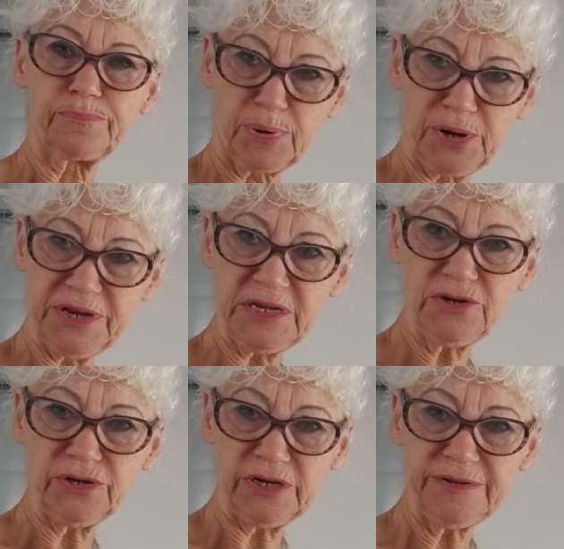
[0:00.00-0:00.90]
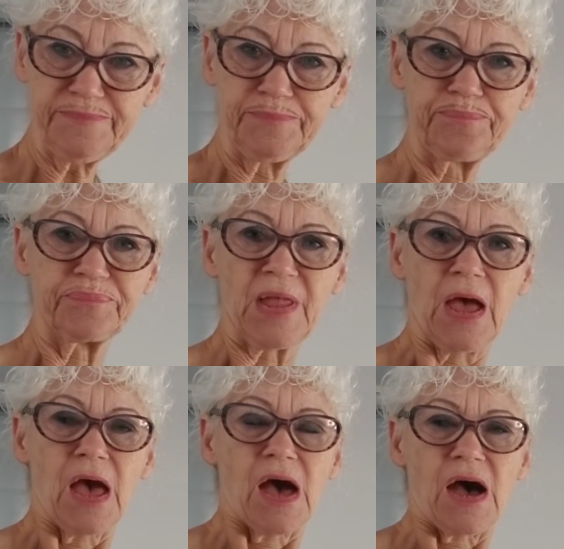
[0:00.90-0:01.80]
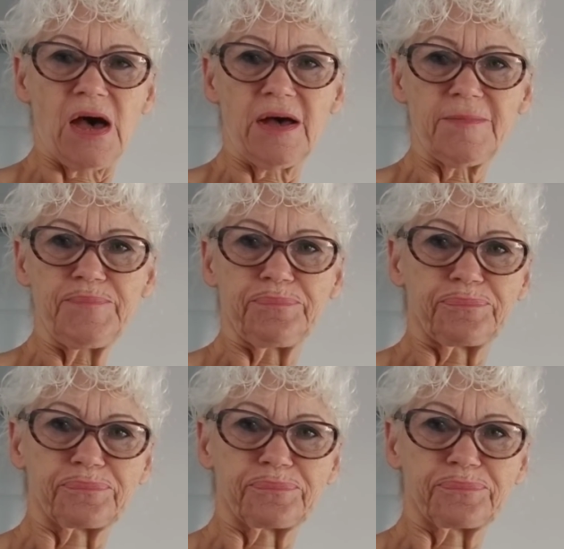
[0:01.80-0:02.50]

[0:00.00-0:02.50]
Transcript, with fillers: pretty good. Um,